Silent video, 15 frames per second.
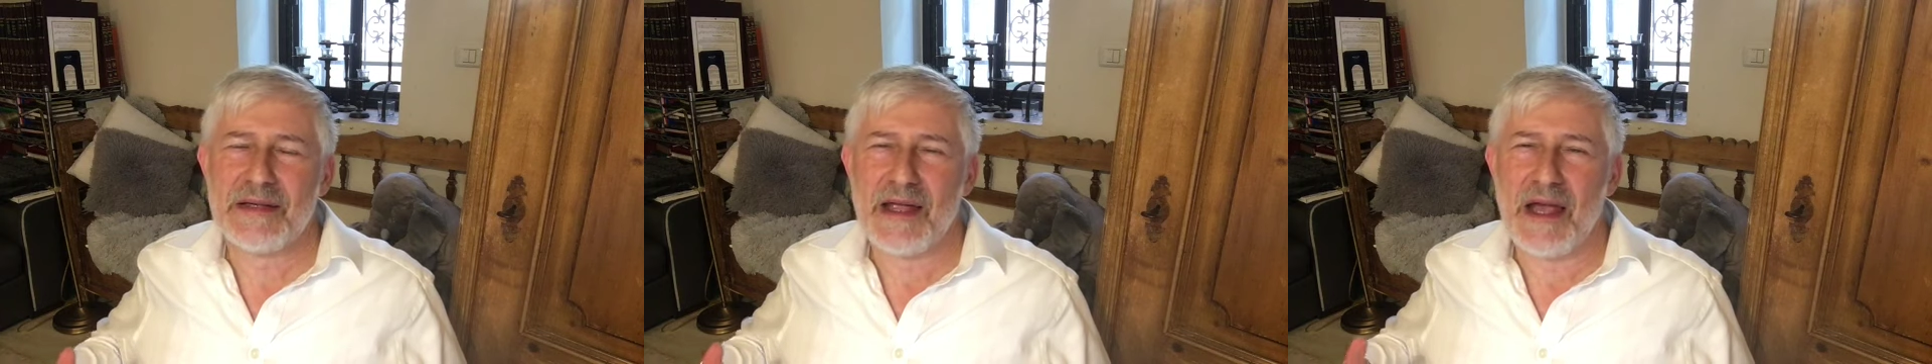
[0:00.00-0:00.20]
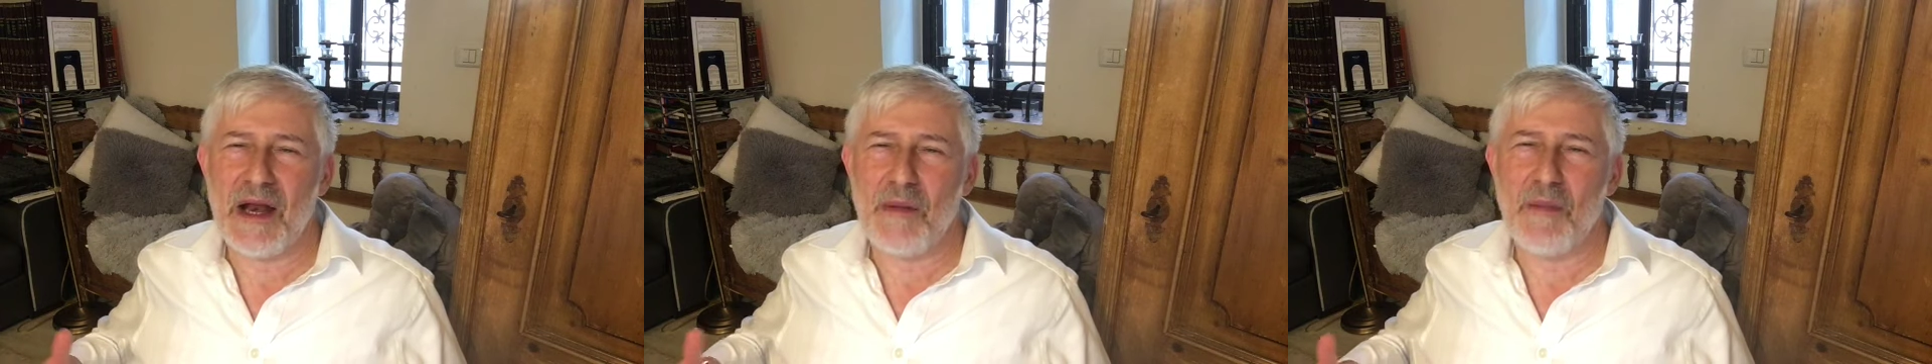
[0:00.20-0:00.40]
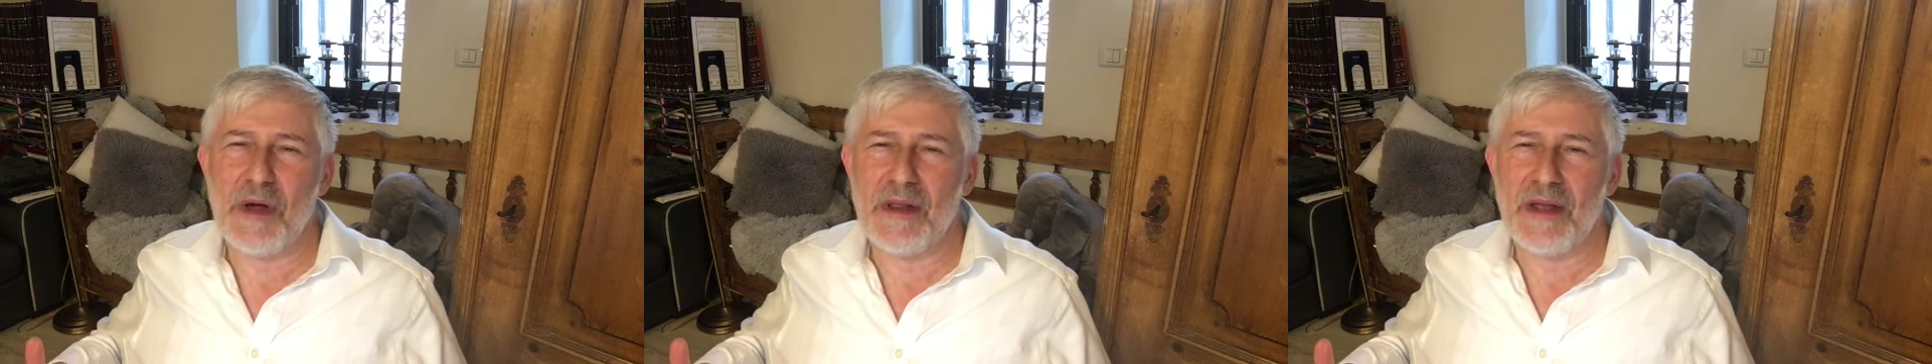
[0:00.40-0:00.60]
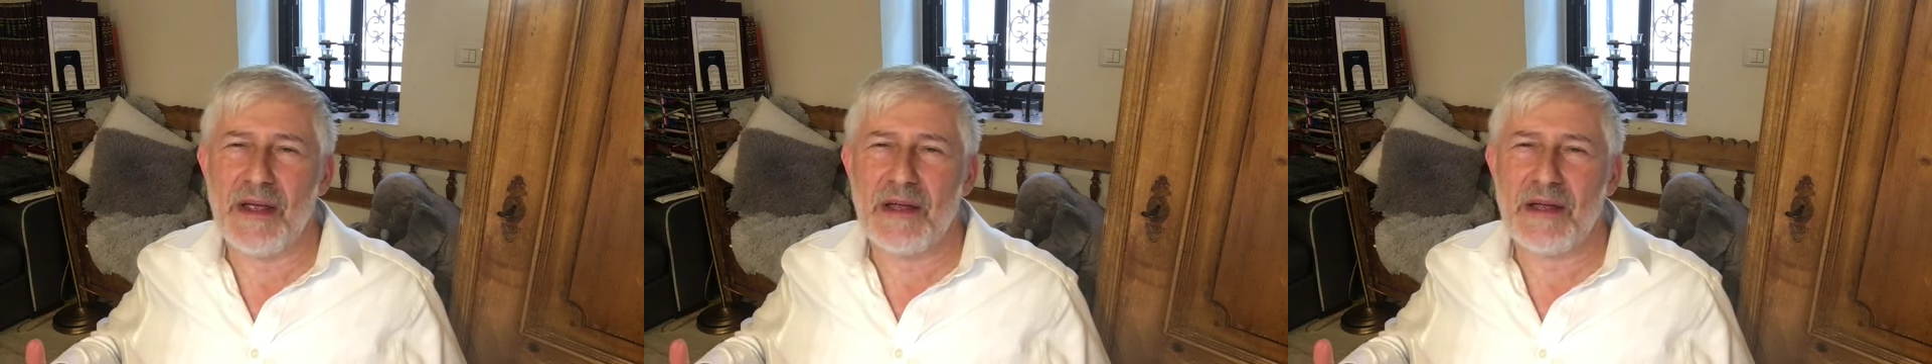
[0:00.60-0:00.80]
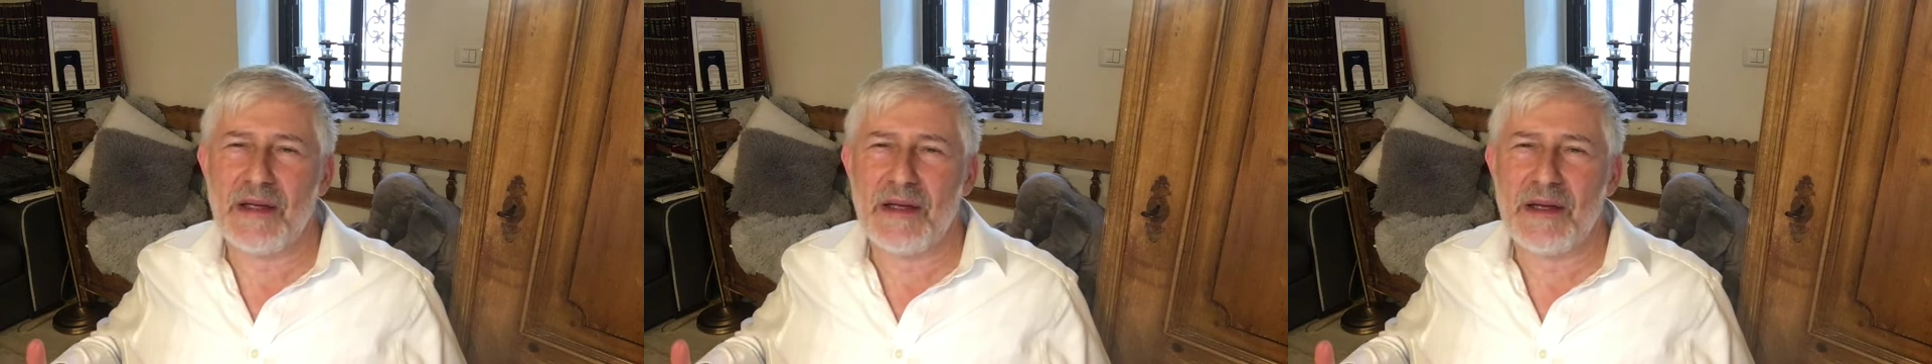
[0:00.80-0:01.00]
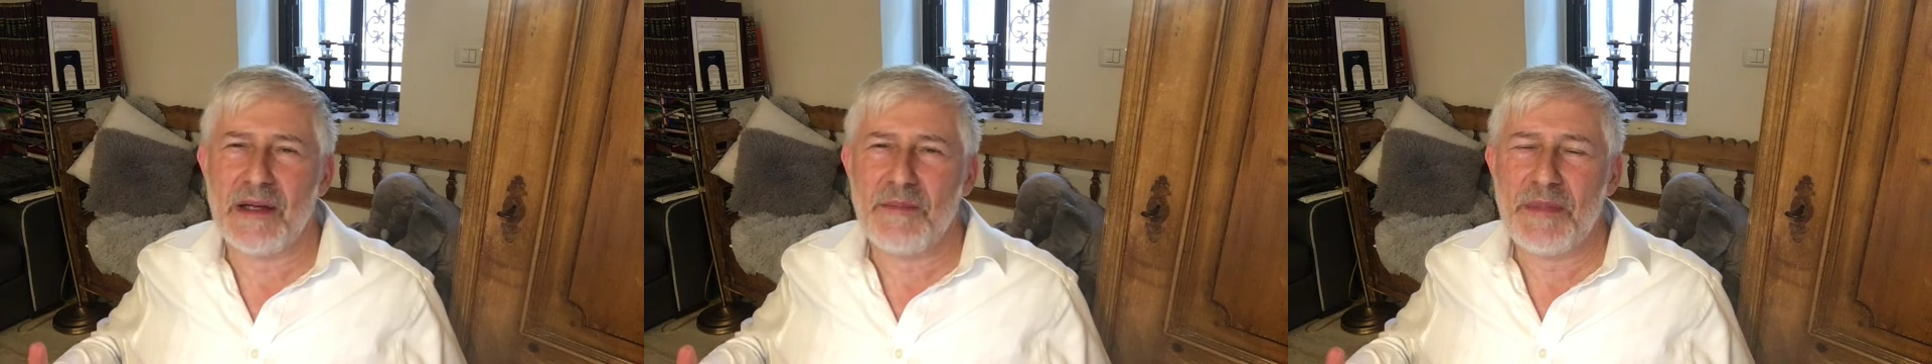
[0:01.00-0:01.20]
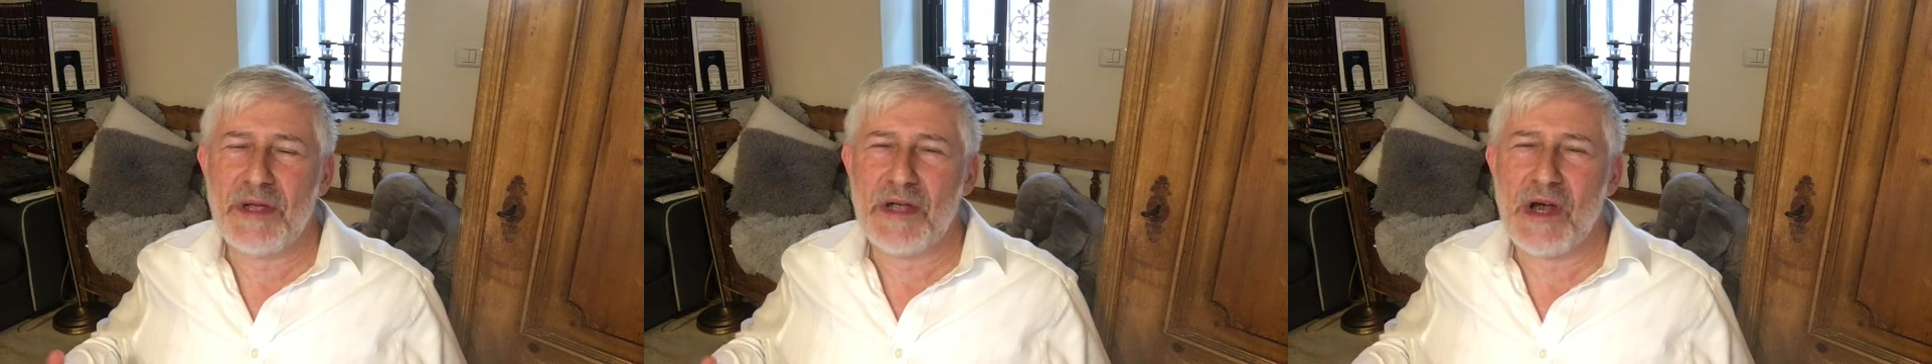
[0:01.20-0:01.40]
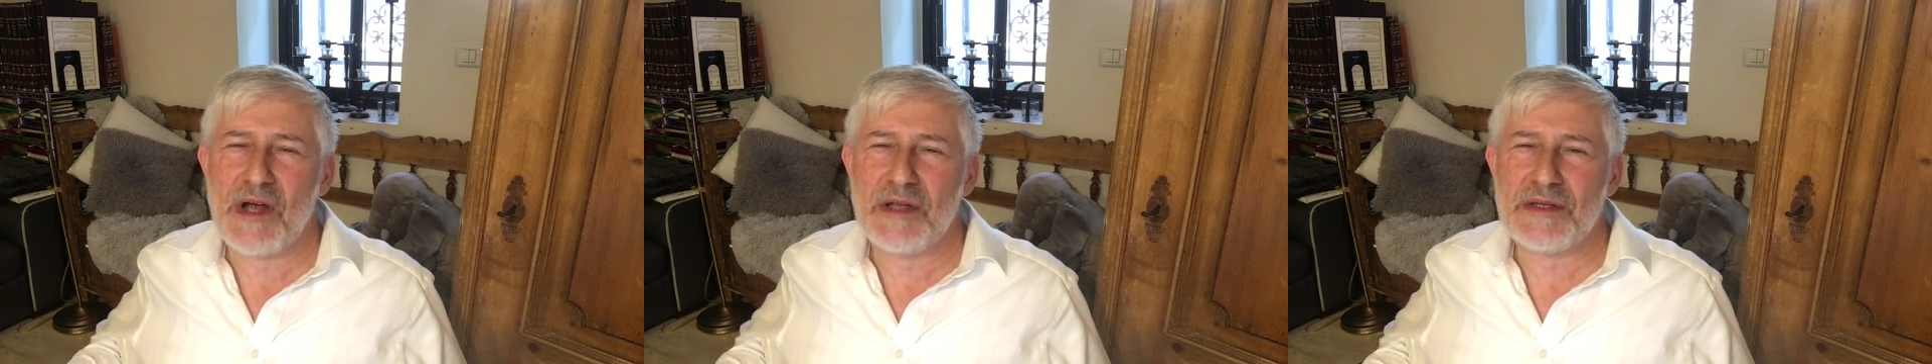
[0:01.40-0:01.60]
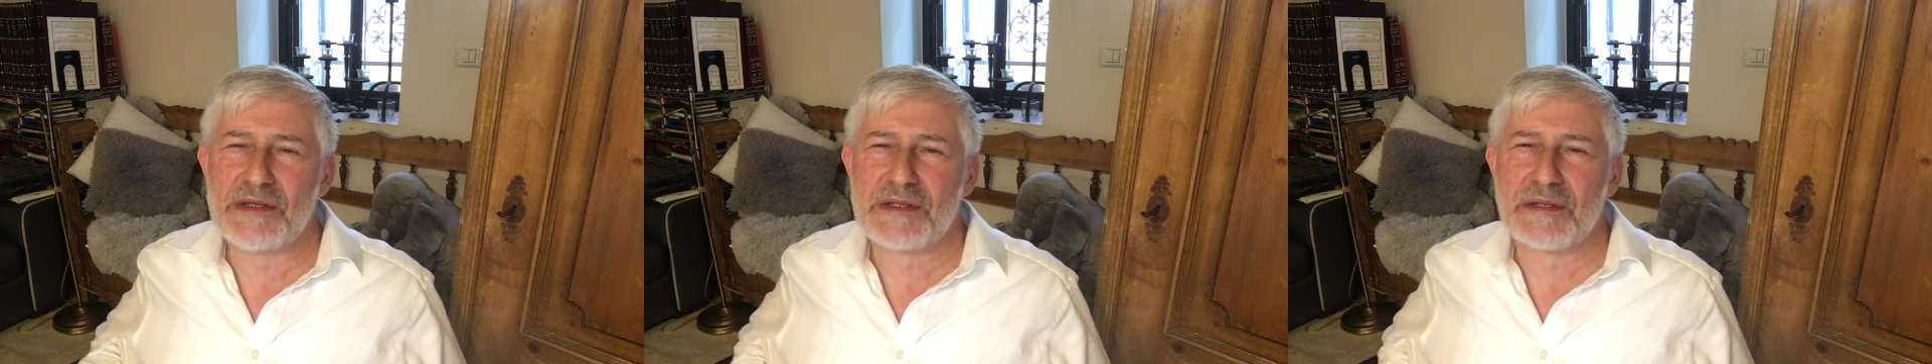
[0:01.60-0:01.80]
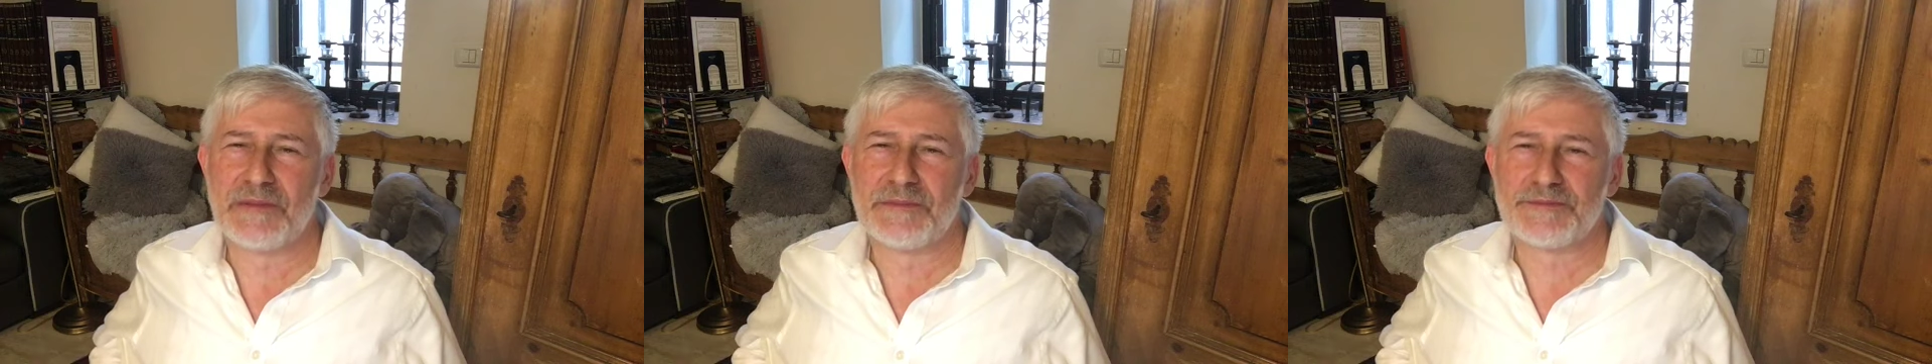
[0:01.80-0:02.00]
and Amalek.
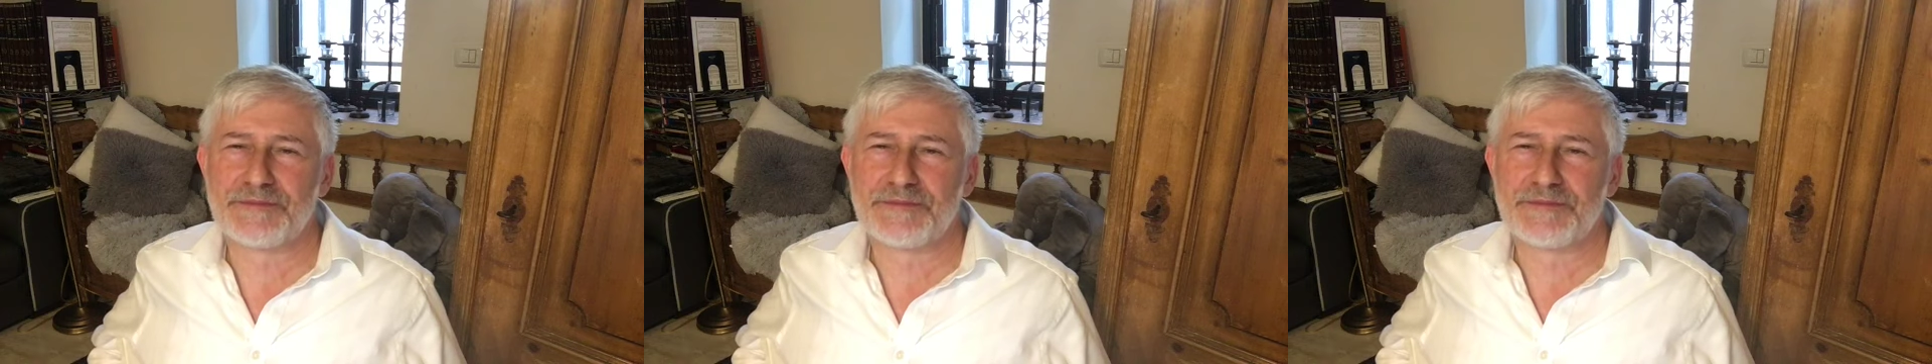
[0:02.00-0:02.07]
Because